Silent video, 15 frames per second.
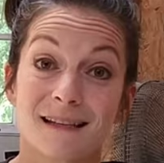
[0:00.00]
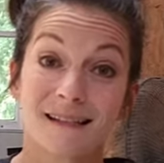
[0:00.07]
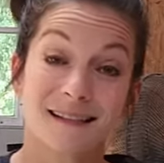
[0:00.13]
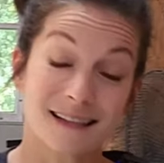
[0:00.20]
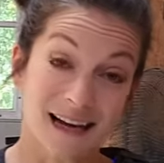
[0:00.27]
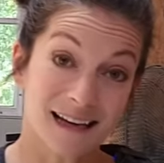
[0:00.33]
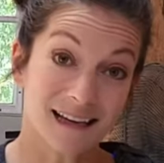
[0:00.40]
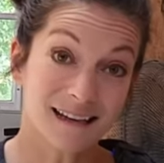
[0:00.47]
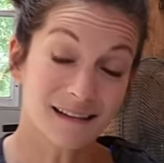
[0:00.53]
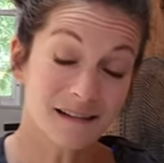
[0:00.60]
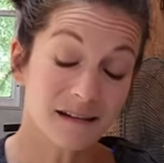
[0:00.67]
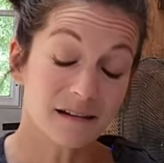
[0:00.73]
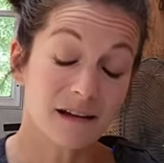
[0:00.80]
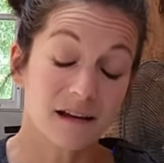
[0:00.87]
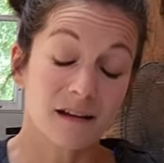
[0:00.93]
Second,
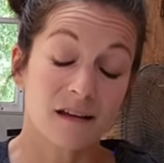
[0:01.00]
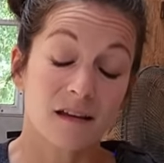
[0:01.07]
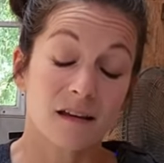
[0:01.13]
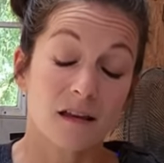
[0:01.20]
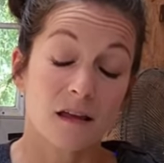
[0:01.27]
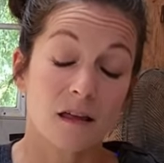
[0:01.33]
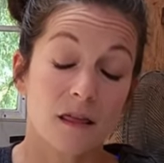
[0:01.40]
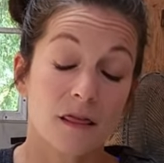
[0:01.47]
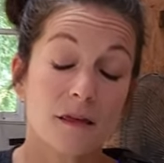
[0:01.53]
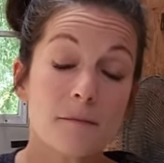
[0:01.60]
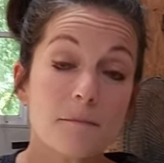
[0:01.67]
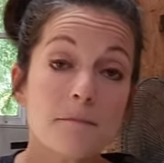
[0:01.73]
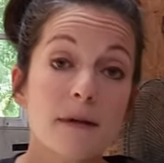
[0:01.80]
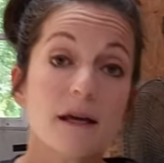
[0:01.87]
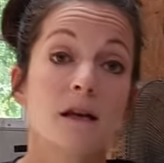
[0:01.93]
the
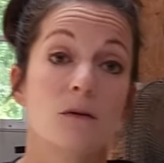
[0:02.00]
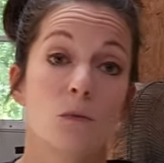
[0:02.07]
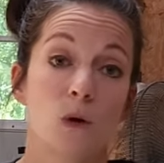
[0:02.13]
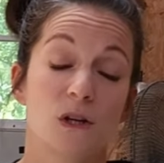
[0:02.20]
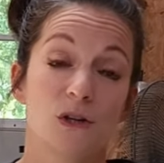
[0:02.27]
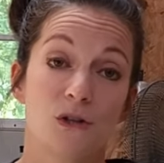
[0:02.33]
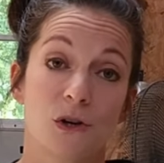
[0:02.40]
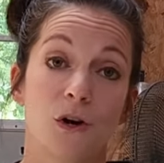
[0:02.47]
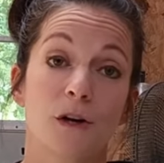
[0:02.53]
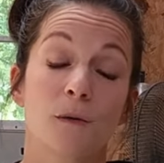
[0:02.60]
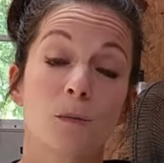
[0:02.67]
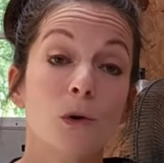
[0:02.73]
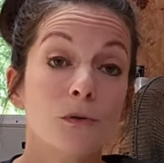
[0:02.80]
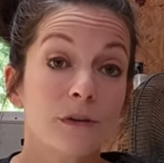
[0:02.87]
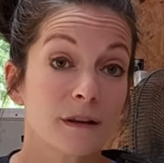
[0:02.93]
minute we
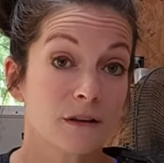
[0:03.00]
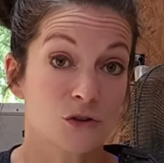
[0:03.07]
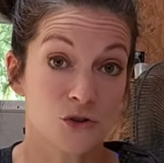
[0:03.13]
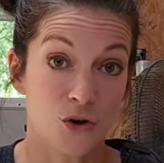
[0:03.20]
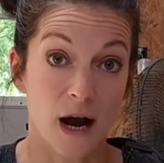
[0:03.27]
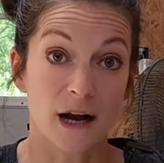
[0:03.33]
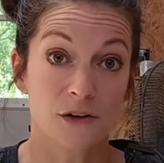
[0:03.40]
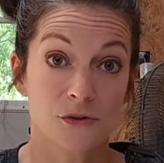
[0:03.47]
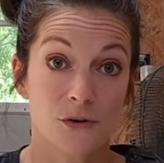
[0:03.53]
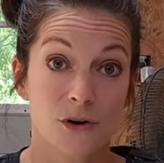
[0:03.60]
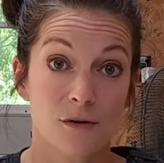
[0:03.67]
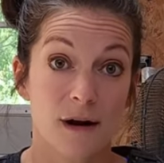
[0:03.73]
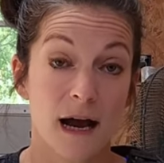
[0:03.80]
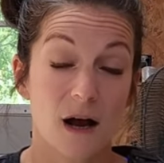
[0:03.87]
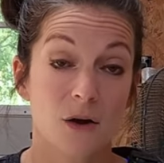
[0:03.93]
started moving the tractor
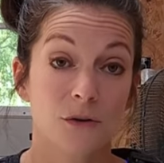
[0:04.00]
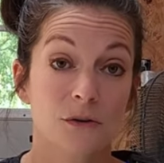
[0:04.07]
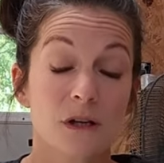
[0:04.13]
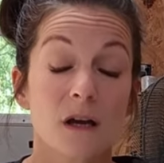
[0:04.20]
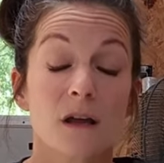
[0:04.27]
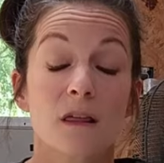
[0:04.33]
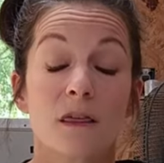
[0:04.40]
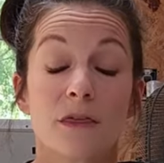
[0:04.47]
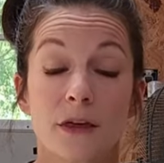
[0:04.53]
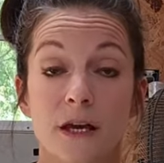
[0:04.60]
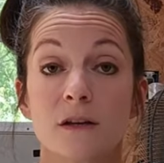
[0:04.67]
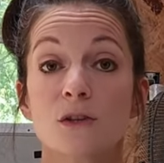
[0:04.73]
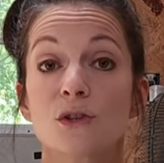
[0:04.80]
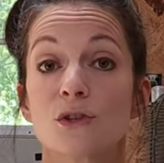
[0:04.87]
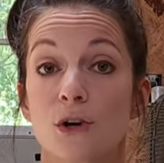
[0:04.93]
around,
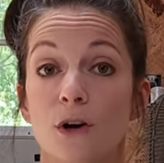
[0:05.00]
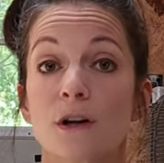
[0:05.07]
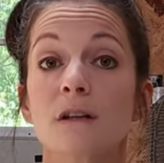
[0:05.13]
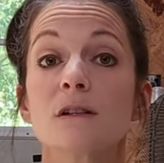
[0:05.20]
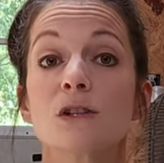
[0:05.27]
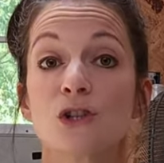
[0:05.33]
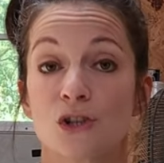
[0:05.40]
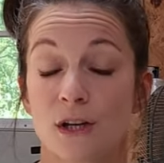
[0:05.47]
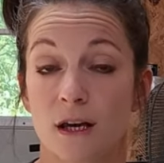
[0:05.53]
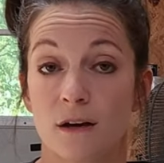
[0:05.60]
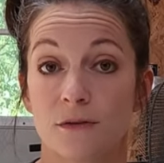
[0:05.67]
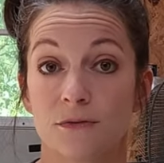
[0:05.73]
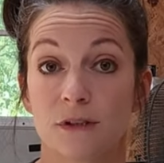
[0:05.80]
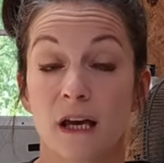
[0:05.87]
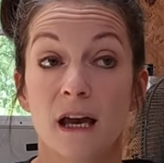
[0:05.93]
things started to
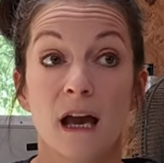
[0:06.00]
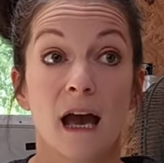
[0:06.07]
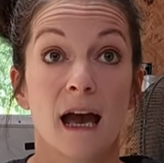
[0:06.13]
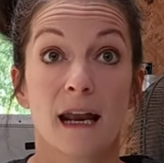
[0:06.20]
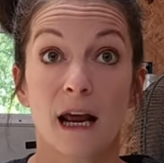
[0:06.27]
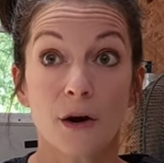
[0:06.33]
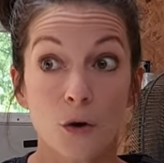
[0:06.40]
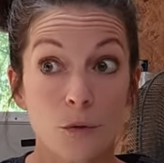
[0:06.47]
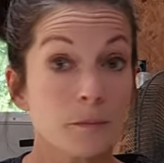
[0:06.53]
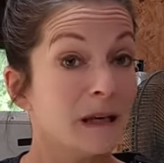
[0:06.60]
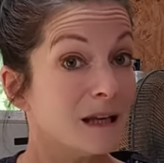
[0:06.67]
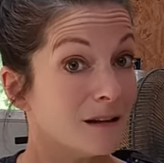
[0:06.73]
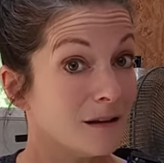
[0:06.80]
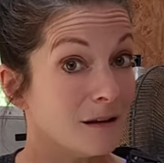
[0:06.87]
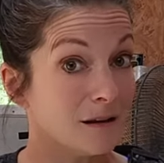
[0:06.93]
shift. And I don't
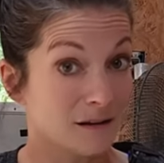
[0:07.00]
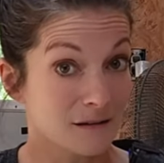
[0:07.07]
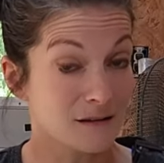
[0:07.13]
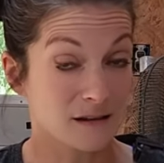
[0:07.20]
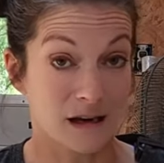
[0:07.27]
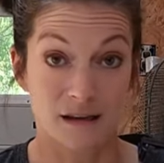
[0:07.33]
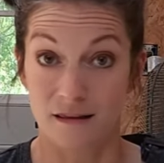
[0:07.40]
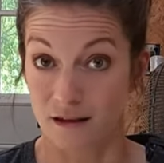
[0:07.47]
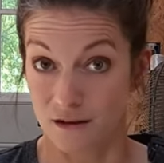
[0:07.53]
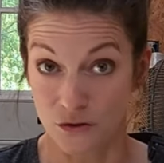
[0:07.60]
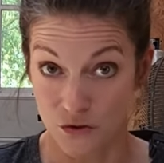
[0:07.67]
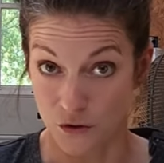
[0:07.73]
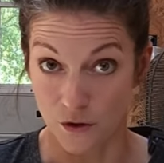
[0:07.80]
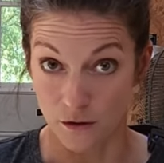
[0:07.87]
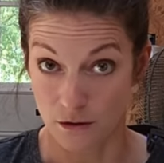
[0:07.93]
mean inside things
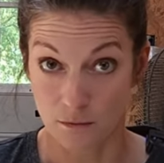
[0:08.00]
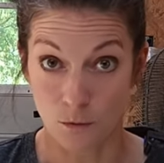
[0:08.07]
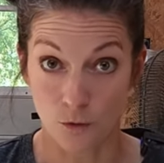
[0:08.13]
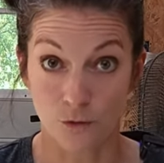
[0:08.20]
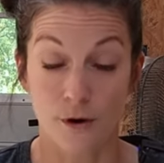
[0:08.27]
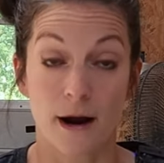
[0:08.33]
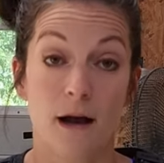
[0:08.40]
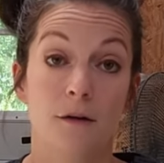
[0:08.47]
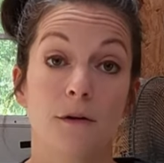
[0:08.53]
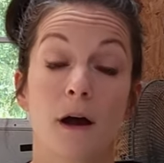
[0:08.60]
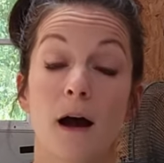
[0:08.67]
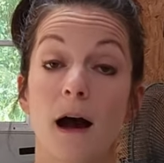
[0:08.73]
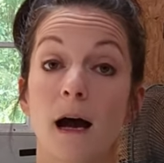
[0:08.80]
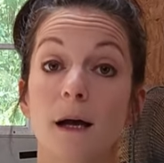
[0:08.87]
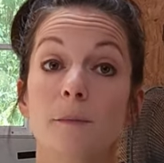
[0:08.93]
started to move around,
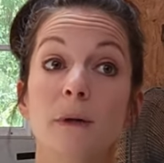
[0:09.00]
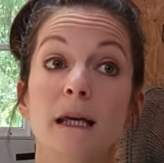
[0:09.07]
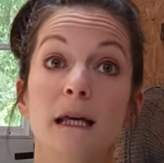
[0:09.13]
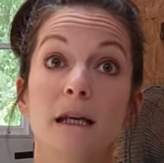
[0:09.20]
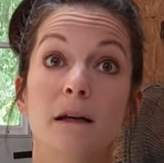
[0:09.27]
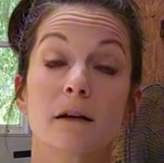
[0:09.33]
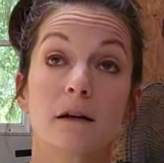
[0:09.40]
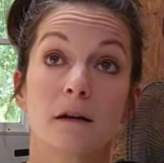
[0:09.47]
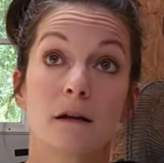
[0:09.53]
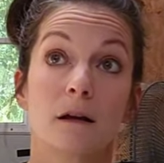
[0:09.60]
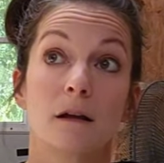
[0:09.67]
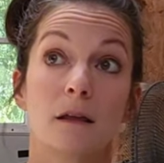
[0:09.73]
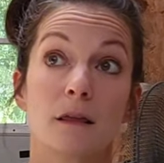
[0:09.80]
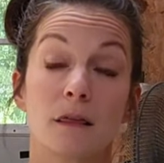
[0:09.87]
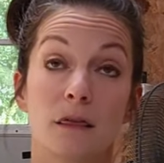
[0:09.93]
I mean
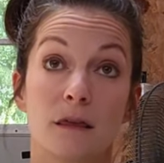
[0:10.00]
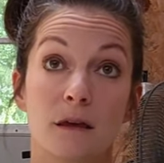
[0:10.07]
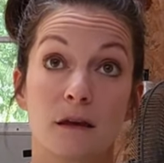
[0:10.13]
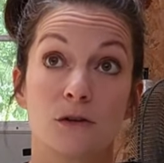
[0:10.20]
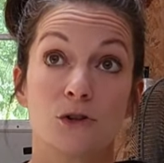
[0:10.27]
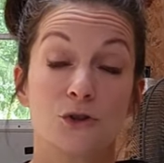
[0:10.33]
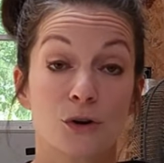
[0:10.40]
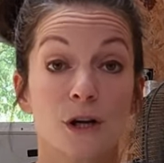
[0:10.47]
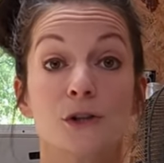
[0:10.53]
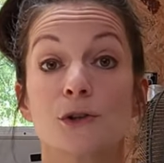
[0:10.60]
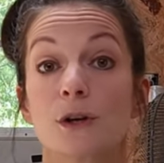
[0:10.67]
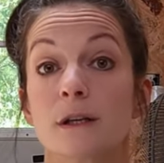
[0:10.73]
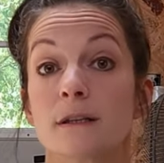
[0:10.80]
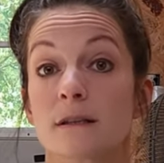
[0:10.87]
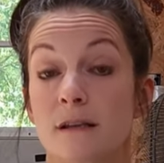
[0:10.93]
the
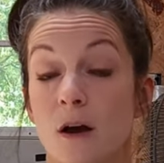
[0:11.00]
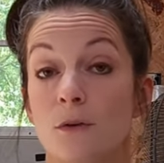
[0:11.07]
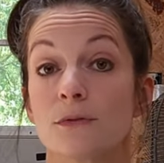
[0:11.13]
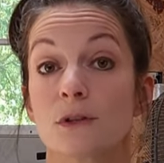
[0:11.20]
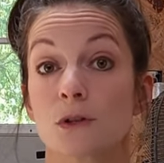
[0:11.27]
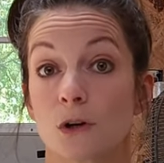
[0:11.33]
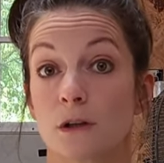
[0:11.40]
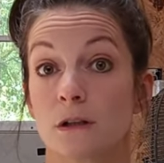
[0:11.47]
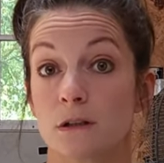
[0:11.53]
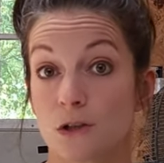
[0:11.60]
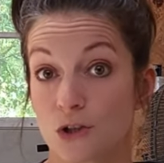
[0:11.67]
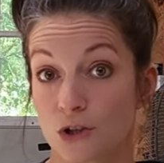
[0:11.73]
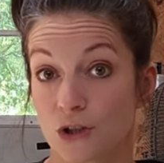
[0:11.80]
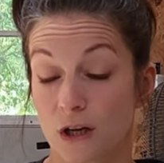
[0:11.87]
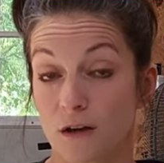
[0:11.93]
structure itself started to
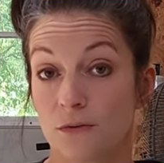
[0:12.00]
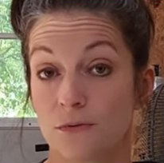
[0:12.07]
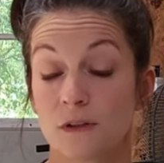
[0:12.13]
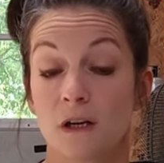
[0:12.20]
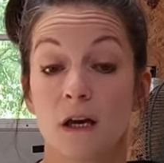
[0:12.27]
shift